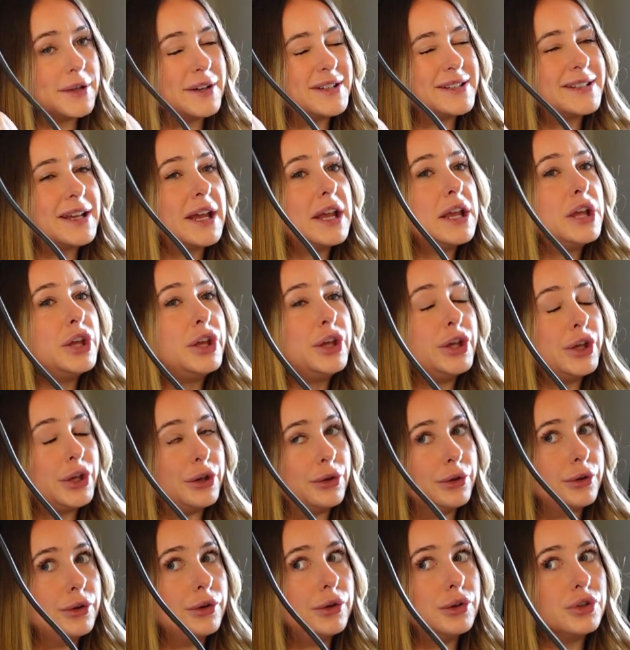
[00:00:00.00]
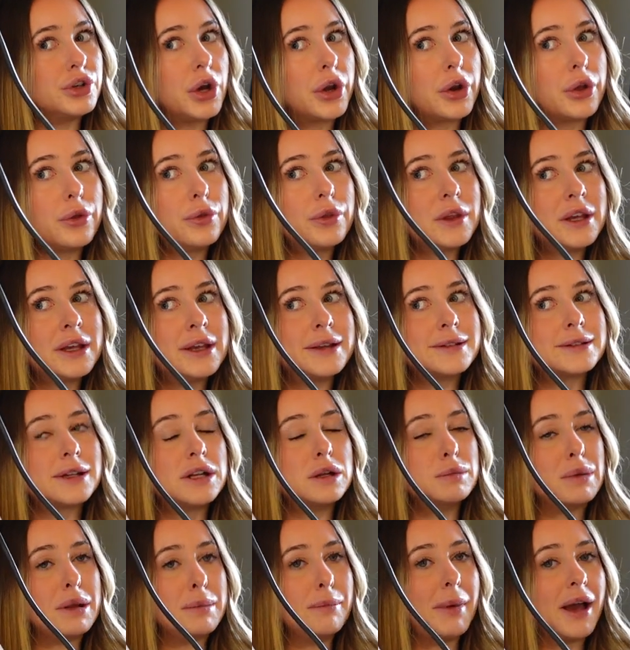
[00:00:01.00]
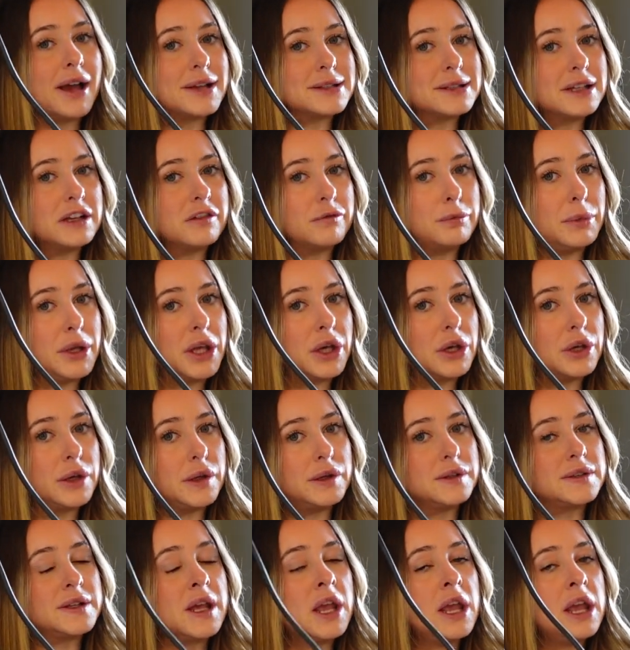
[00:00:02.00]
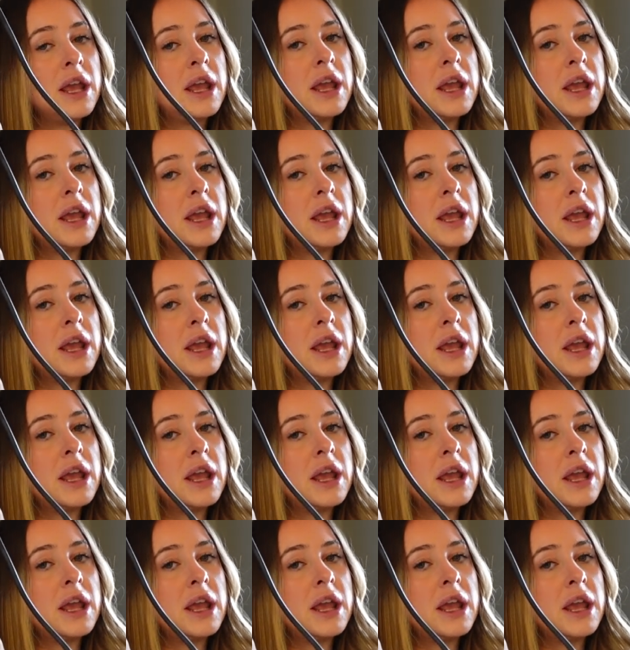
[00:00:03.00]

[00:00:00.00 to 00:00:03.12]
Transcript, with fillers: I say huge, I don't think it's going to be massive because